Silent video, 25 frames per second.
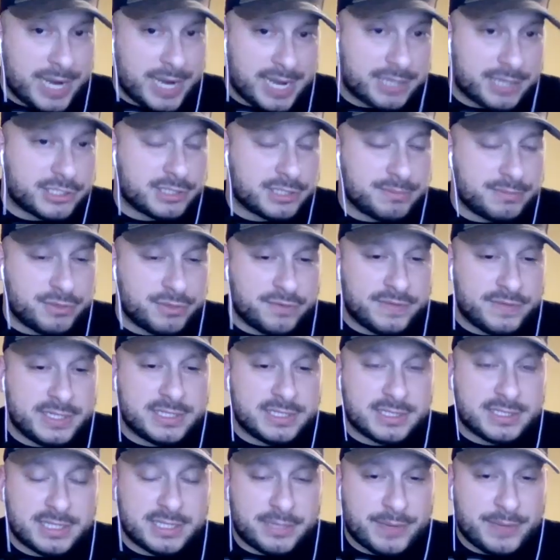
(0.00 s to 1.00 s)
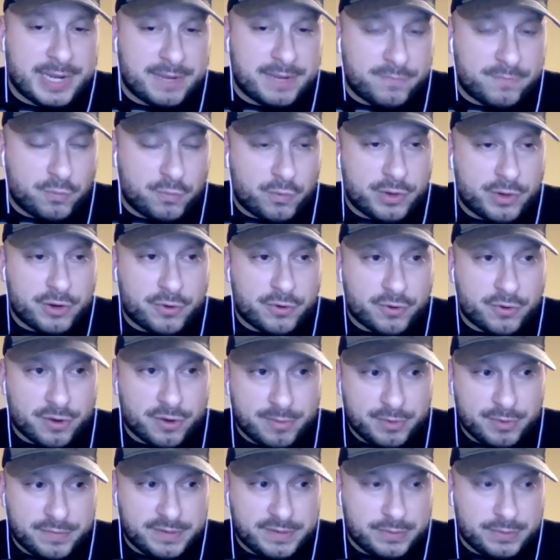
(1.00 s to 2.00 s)
action movies, and then we have 1
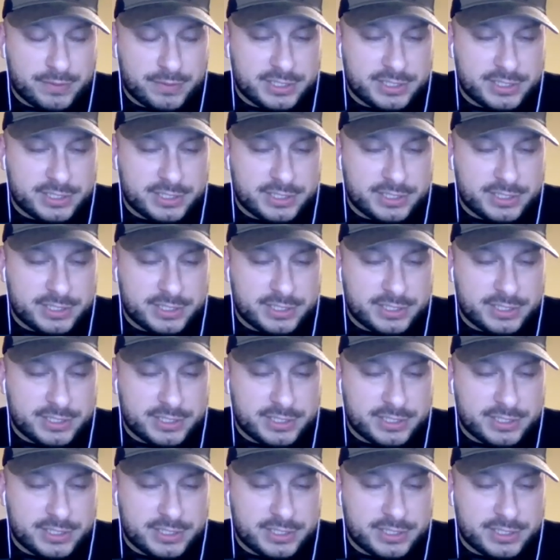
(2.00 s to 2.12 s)
horror movie,